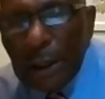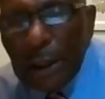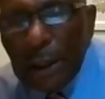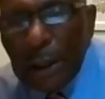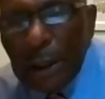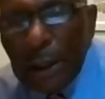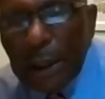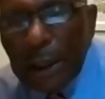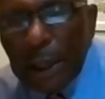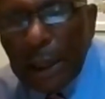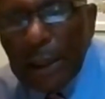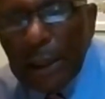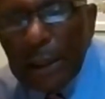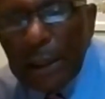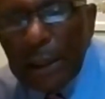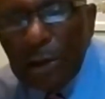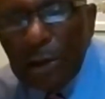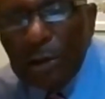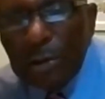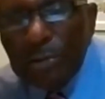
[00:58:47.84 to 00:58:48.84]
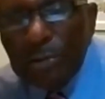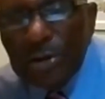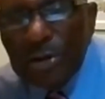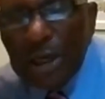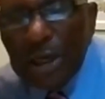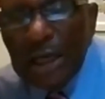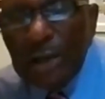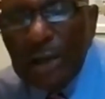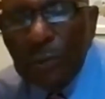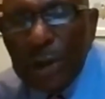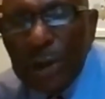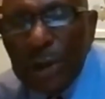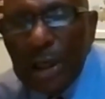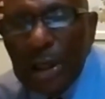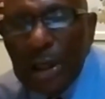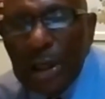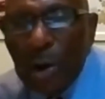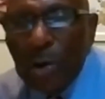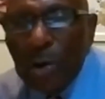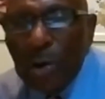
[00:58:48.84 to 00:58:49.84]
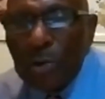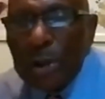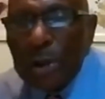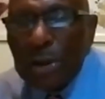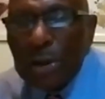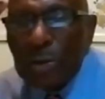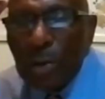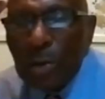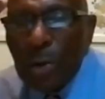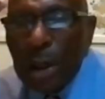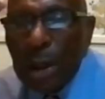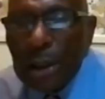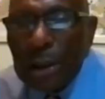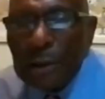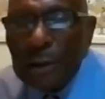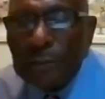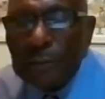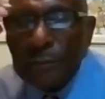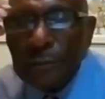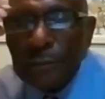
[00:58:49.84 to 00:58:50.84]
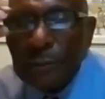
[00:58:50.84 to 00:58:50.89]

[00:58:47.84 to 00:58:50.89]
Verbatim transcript: And I can hear him saying when he goes into the water,